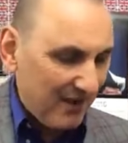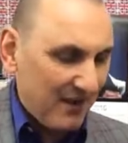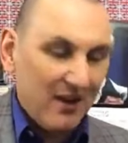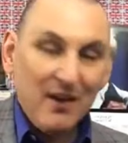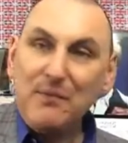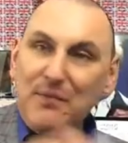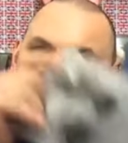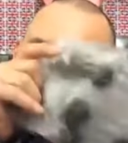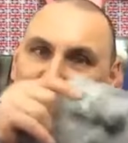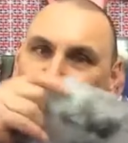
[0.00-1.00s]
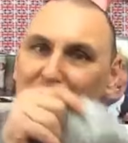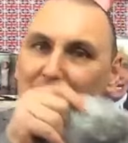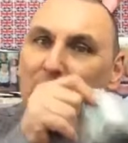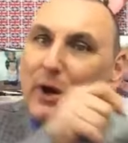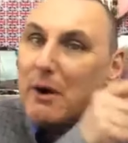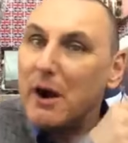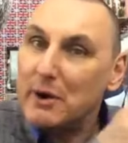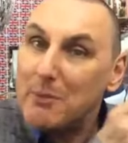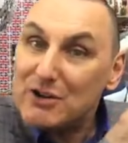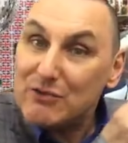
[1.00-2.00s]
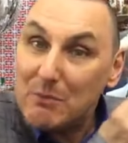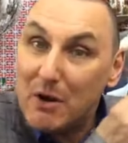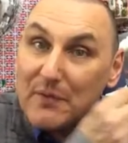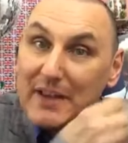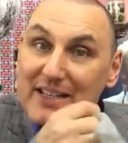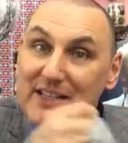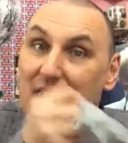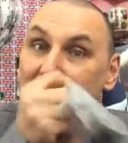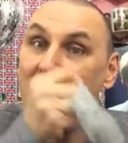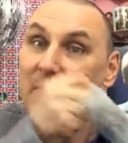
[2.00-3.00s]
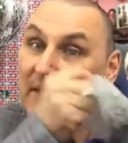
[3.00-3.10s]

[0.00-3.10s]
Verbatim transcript: things to show you. Are you wondering what these are?